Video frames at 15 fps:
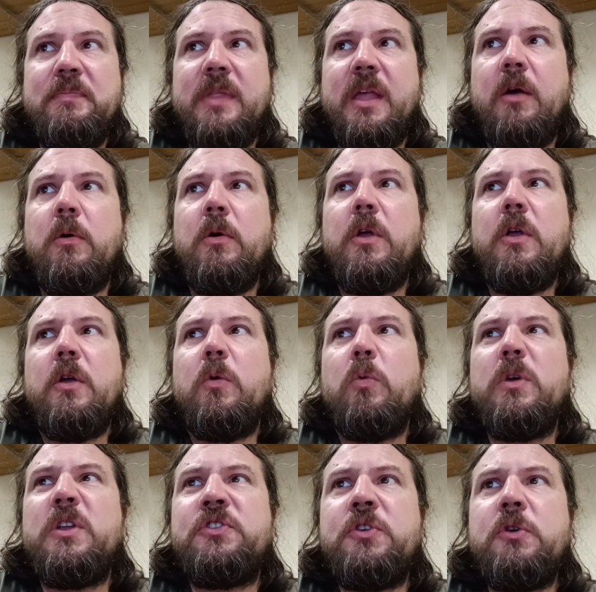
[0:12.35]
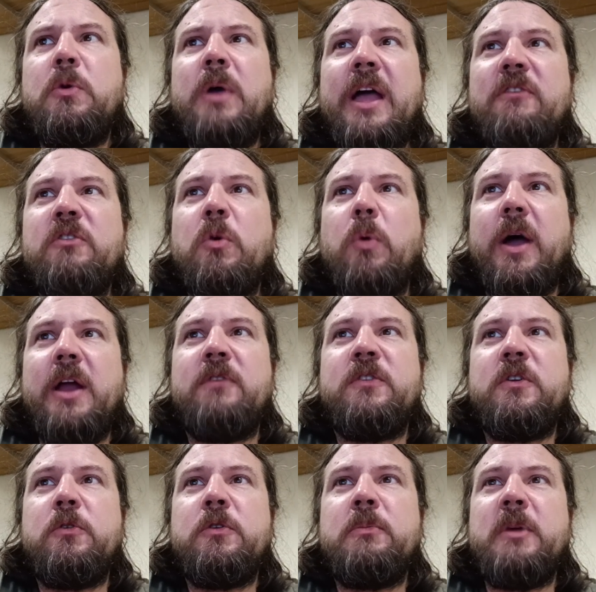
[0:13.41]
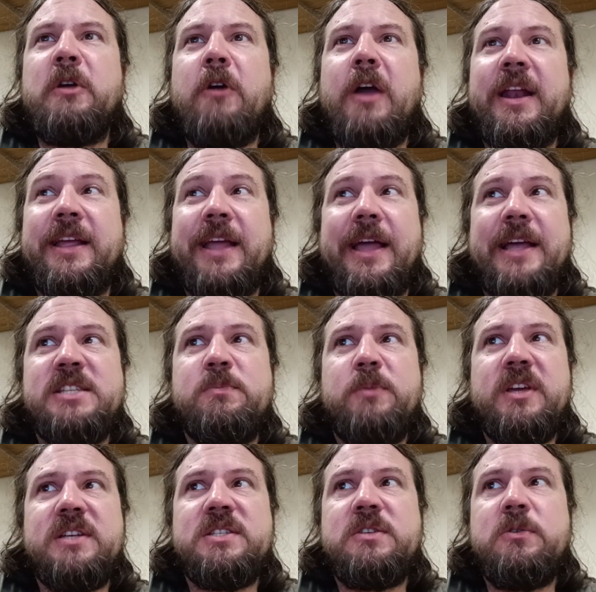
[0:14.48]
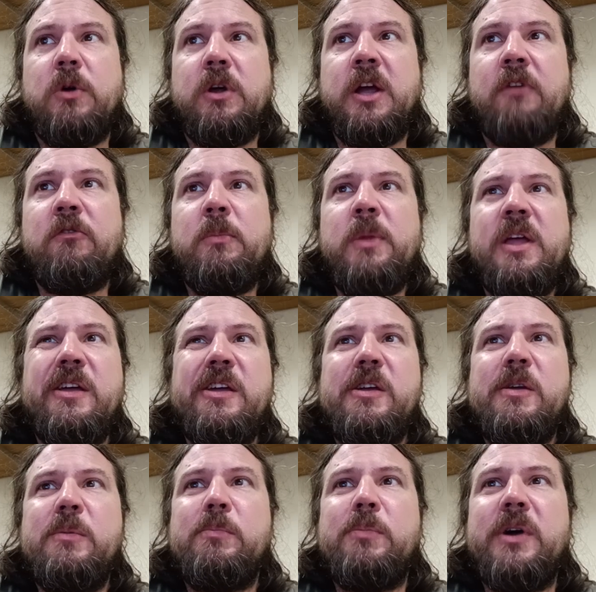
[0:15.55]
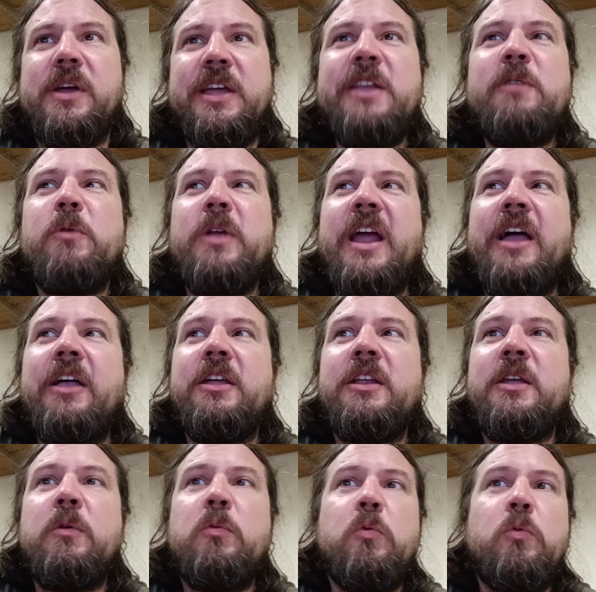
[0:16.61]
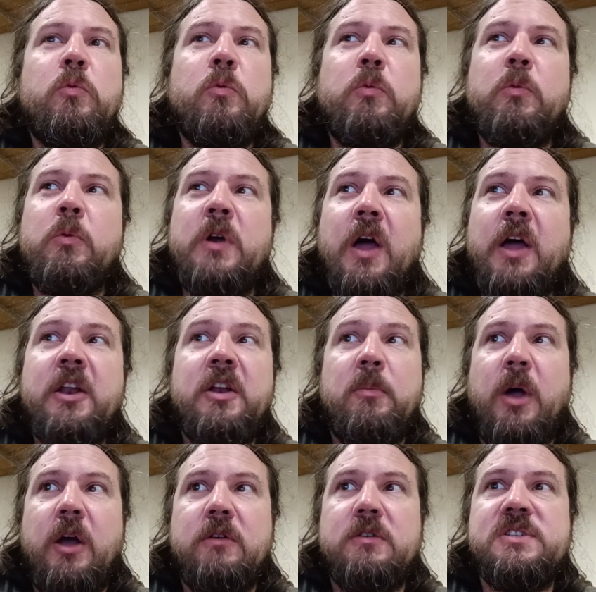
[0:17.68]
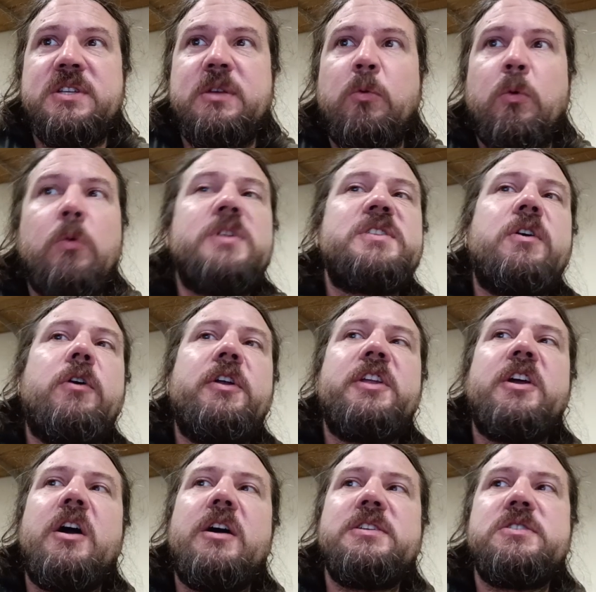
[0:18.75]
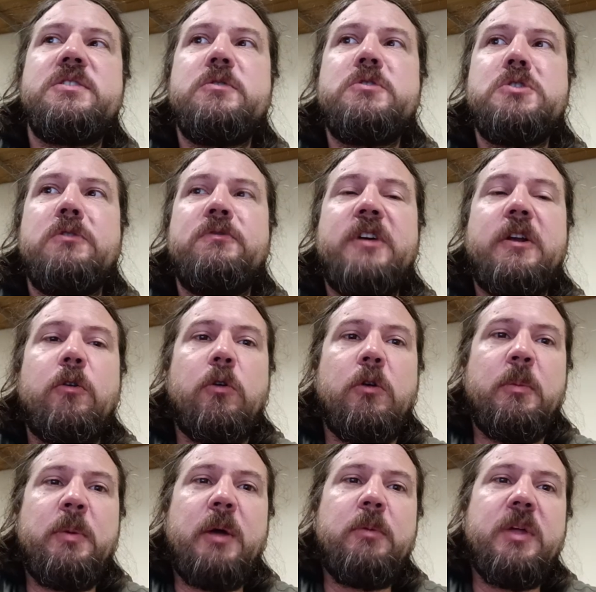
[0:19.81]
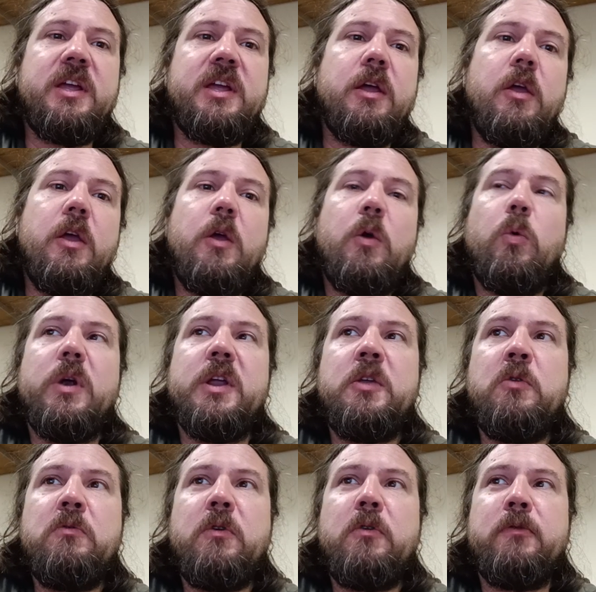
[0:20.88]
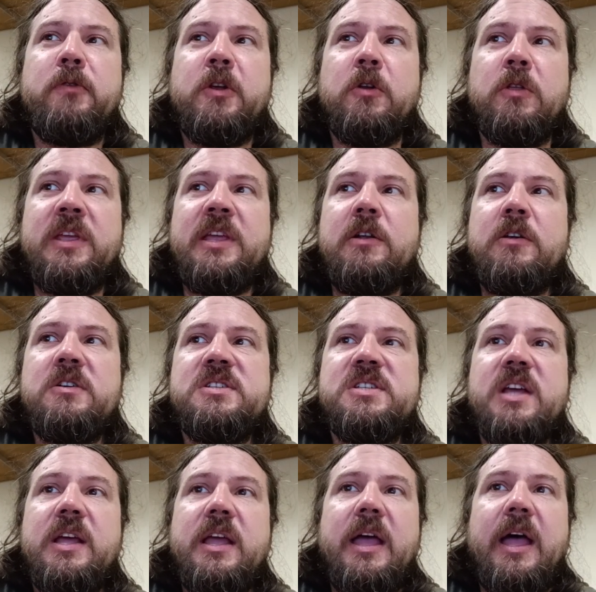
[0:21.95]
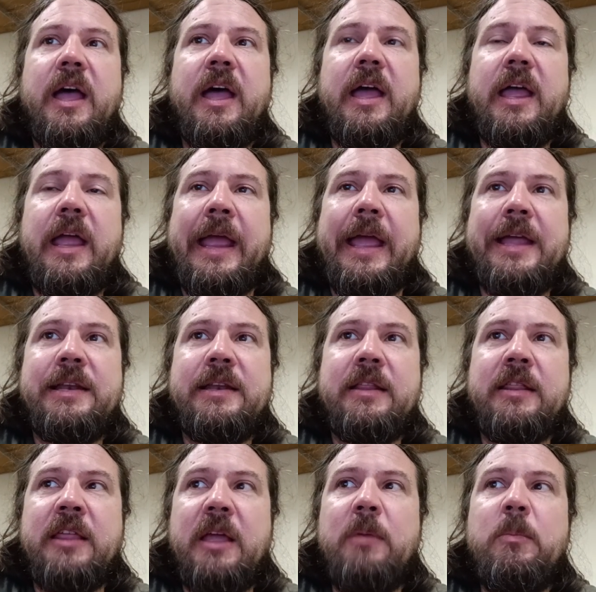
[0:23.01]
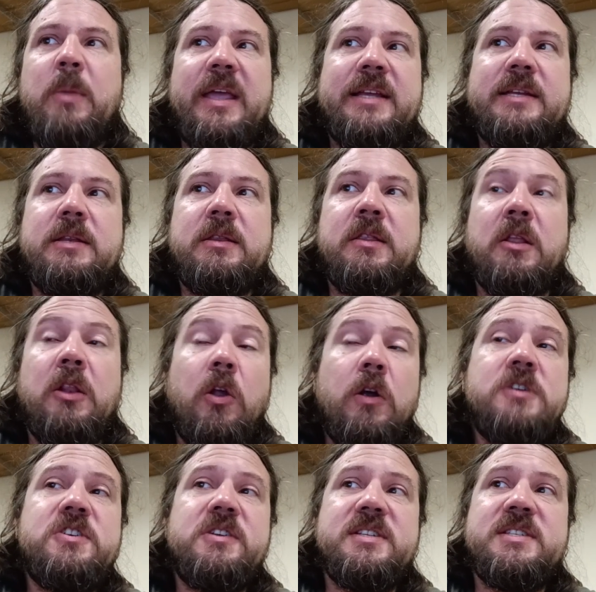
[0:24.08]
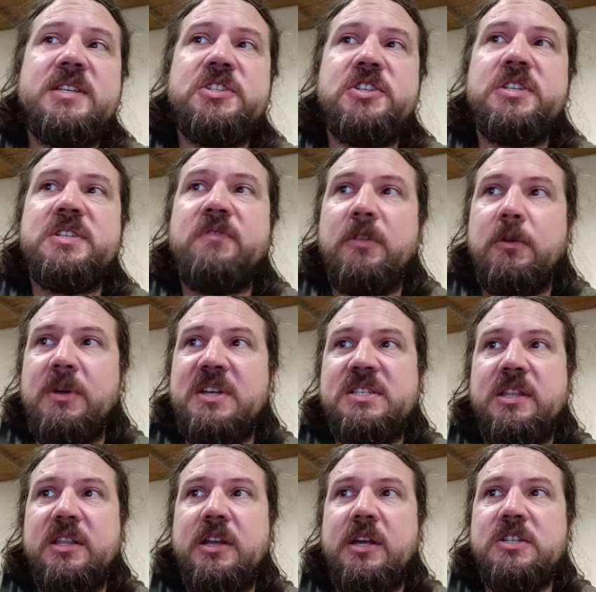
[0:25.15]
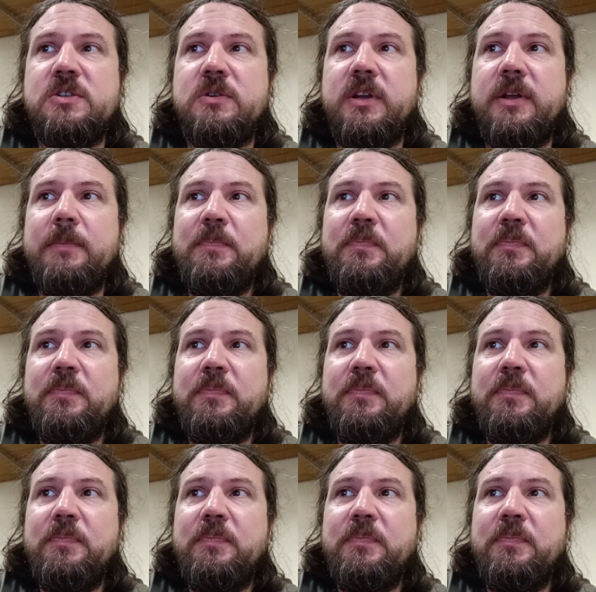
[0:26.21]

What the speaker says: Now, we do have quite a few democratic aspects to our government, but in reality, we're not a democracy. We're what's called a constitutional federal republic, where you vote for your leaders and they make the larger decisions for the rest of the country.